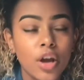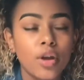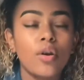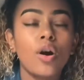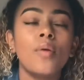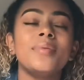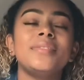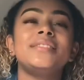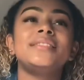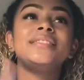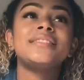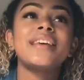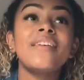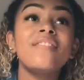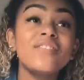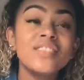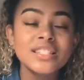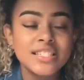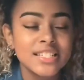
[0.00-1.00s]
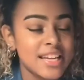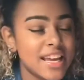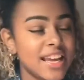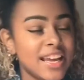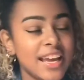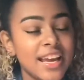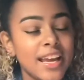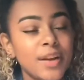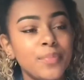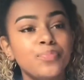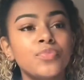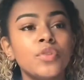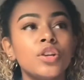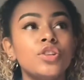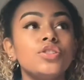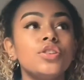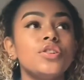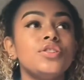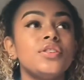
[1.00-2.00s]
I was 17,
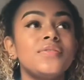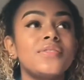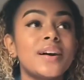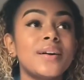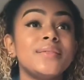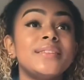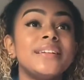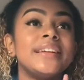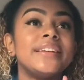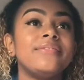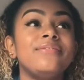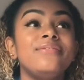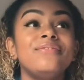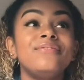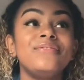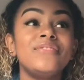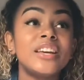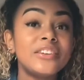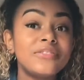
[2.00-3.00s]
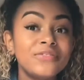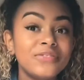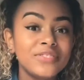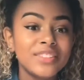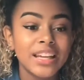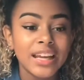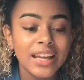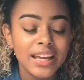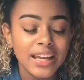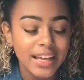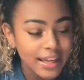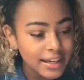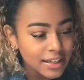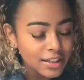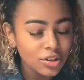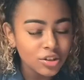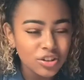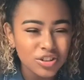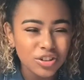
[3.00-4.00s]
so 2015.
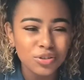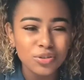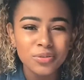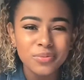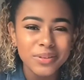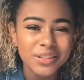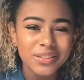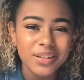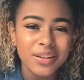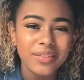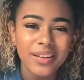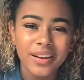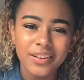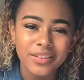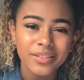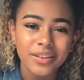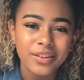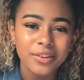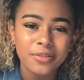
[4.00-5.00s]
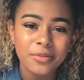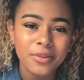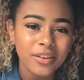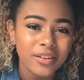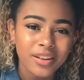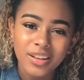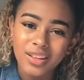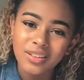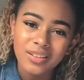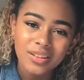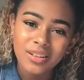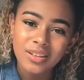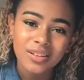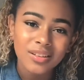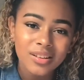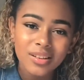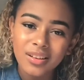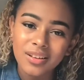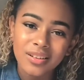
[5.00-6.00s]
God, I always do that, I don't know why.
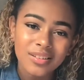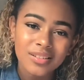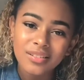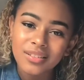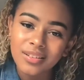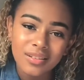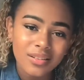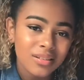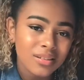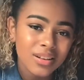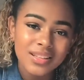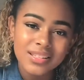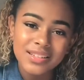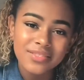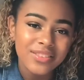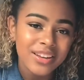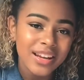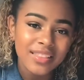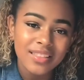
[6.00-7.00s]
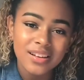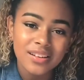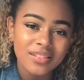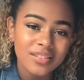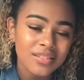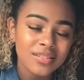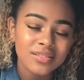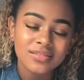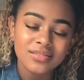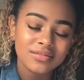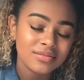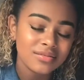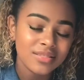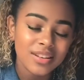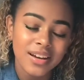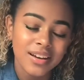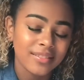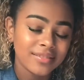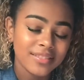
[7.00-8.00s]
Like, is it really that hard?
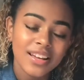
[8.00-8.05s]
No.